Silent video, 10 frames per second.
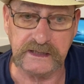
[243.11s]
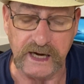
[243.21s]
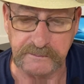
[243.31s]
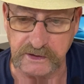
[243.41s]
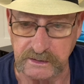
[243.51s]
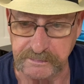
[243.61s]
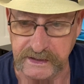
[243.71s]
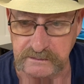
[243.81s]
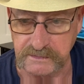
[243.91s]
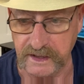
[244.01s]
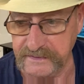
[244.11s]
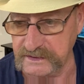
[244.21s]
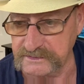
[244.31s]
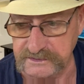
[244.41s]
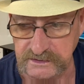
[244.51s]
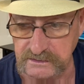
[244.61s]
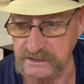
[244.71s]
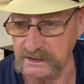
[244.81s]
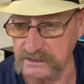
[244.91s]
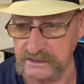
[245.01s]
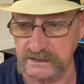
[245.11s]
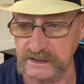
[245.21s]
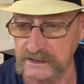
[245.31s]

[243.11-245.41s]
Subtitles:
I'm to paint them, I think, a steel color.